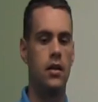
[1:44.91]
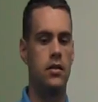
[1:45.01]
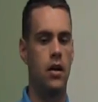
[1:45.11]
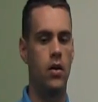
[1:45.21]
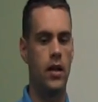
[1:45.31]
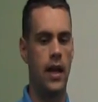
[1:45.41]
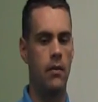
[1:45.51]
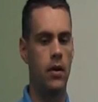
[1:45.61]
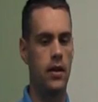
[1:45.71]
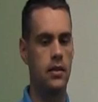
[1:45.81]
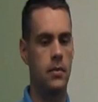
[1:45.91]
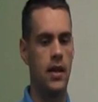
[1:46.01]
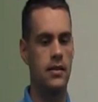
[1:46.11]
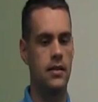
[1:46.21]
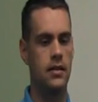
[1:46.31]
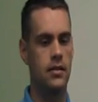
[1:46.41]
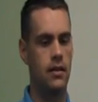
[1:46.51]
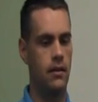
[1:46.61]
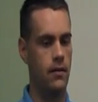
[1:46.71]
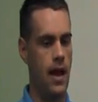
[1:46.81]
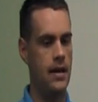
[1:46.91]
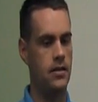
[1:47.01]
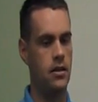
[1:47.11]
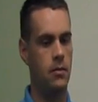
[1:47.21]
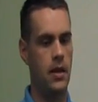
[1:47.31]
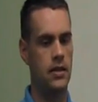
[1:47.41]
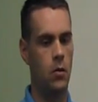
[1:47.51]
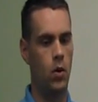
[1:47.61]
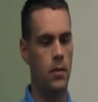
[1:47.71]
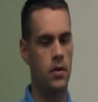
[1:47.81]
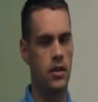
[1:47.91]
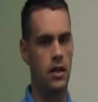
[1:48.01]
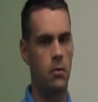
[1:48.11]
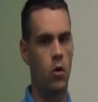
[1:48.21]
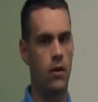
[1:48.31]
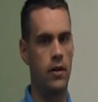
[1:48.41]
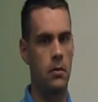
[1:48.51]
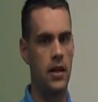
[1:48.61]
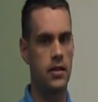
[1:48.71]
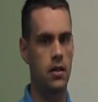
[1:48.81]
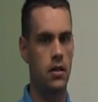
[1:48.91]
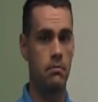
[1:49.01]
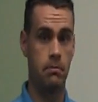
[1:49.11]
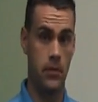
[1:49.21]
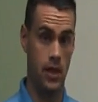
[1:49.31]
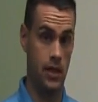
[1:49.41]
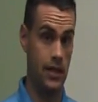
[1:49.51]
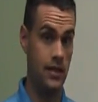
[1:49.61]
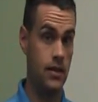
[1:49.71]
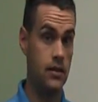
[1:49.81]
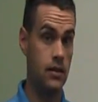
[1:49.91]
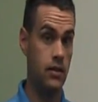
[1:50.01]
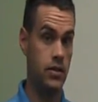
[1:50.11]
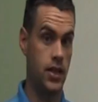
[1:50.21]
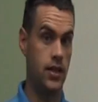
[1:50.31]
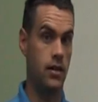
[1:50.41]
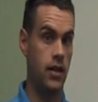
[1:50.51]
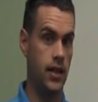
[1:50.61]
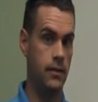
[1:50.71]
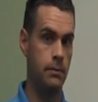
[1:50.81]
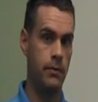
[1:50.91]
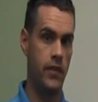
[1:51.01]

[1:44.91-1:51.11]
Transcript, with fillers: So again, what this means is if acetone makes up 1% or more of your mixture, you need to disclose that ingredient.